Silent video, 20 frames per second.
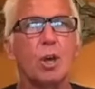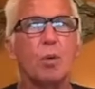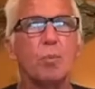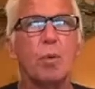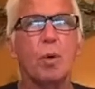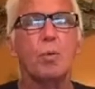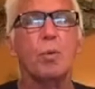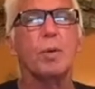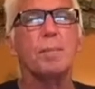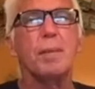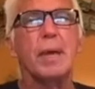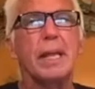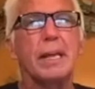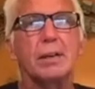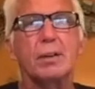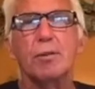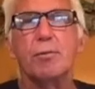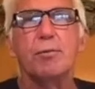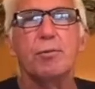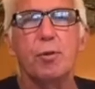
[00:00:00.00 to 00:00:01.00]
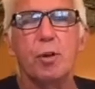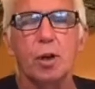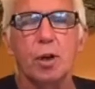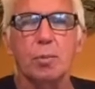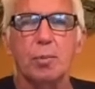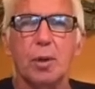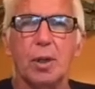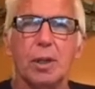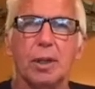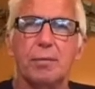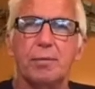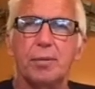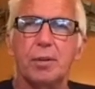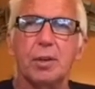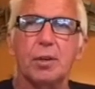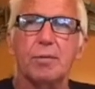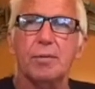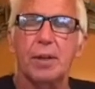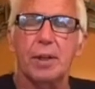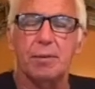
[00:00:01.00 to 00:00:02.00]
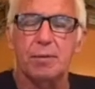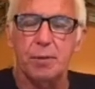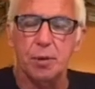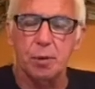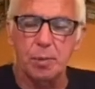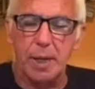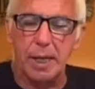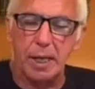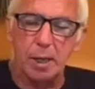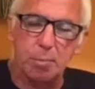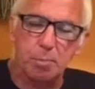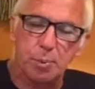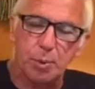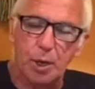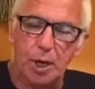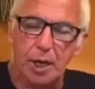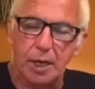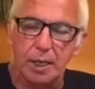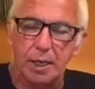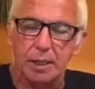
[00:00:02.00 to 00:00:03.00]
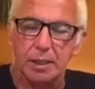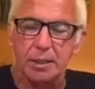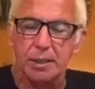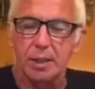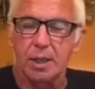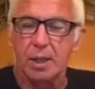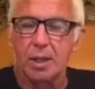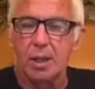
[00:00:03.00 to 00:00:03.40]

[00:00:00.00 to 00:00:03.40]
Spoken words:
But we made it affordable. If you make a product